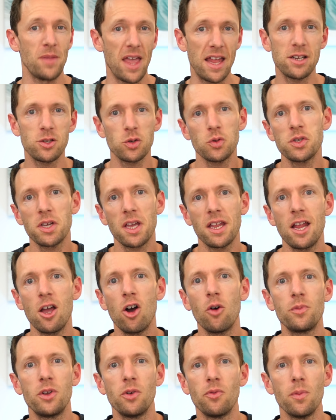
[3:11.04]
And it's also going to
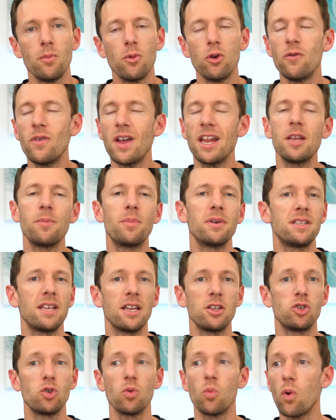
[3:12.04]
help you remove any
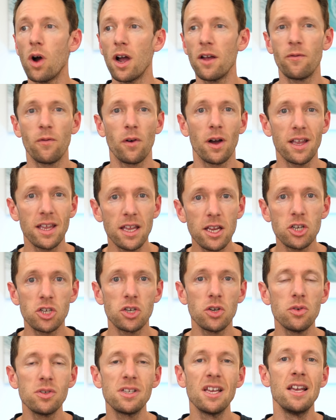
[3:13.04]
potential Wi-Fi
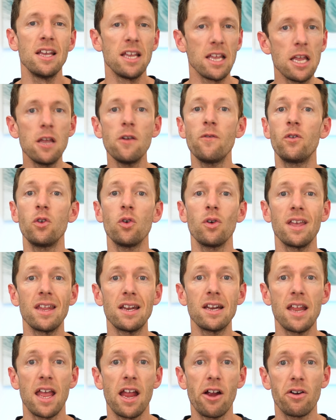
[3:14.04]
issues if you're in
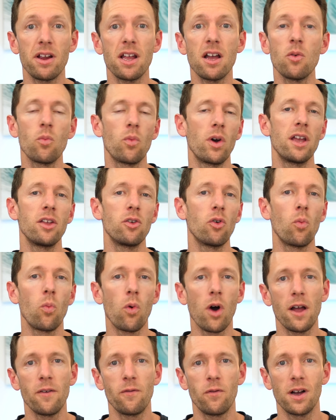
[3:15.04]
an area where your
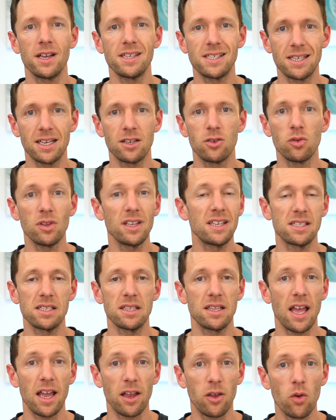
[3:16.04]
Wi-Fi signal
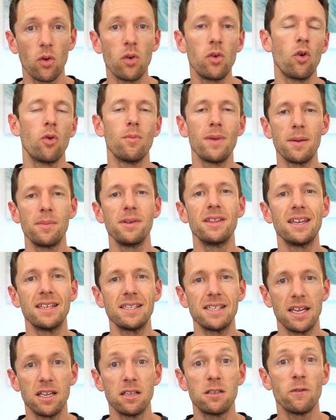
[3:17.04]
isn't that good, or maybe
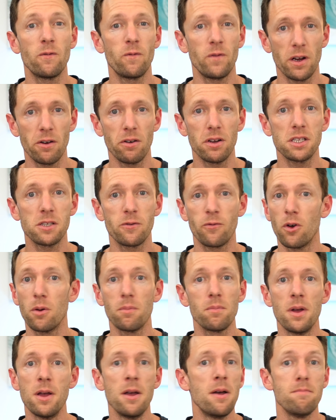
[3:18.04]
there's interference
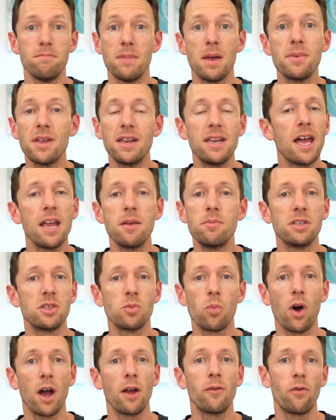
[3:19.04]
from maybe a neighbor's
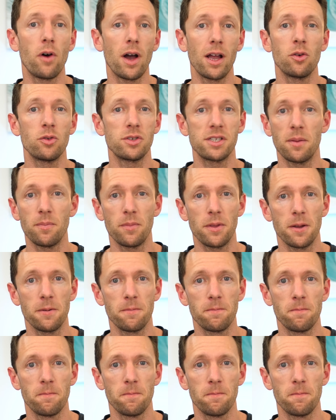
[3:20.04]
Wi-Fi or something.